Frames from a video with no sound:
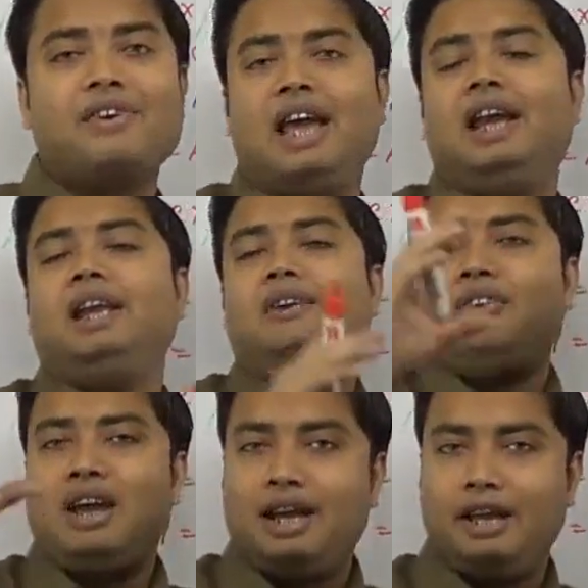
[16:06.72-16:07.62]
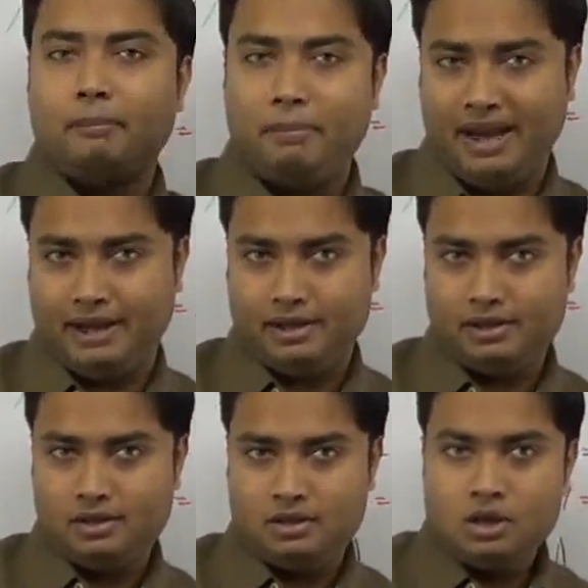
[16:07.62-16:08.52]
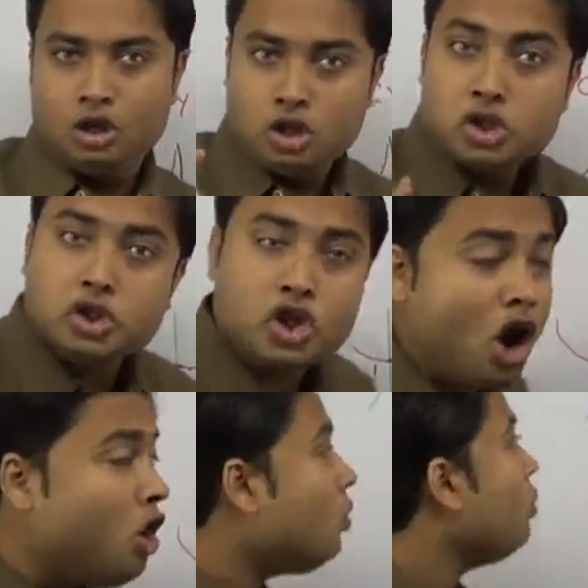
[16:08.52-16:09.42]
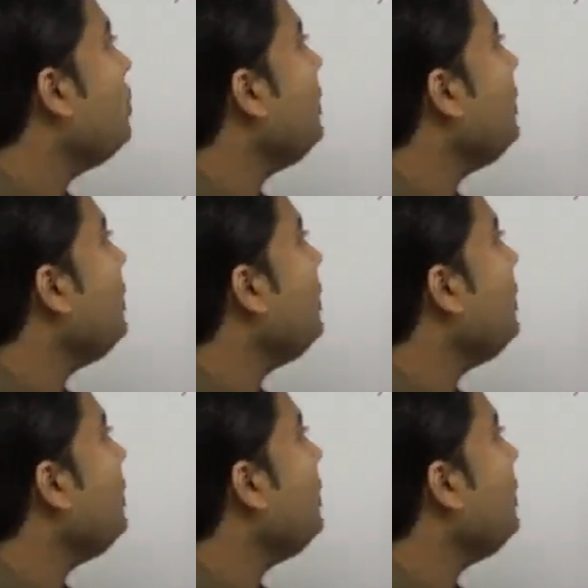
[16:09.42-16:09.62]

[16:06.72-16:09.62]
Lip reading: very, very big. So